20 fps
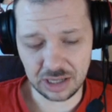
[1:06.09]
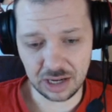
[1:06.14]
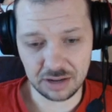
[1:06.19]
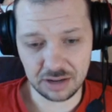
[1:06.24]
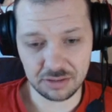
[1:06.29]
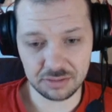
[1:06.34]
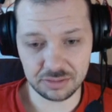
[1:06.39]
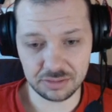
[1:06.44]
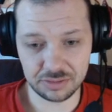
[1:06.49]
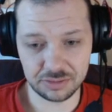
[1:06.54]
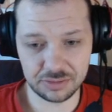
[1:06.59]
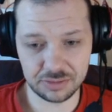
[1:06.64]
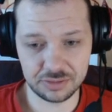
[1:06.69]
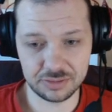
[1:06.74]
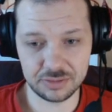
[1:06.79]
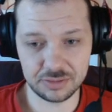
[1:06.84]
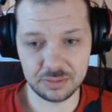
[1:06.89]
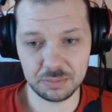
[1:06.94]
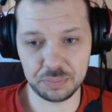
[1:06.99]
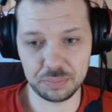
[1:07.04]
I don't...
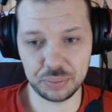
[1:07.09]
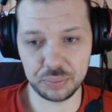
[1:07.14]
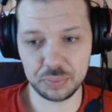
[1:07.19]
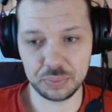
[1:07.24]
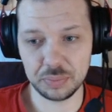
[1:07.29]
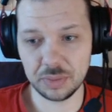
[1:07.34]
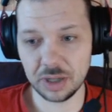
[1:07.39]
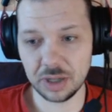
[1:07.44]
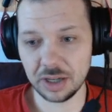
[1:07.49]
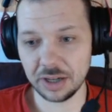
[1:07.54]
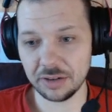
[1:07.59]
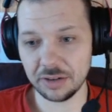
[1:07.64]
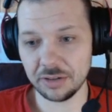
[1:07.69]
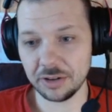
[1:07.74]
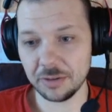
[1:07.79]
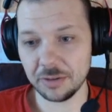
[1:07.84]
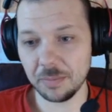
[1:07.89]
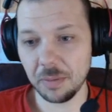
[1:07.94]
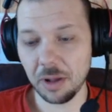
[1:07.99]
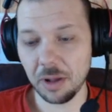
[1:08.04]
I don't know.